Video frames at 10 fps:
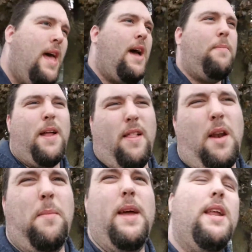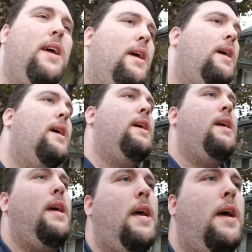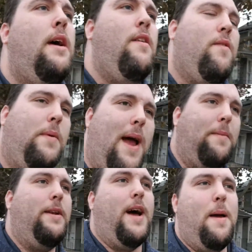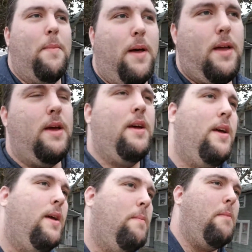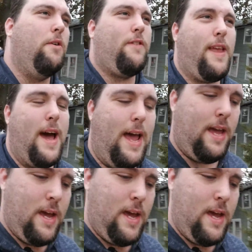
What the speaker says: I played a little bit from time to time, but mostly I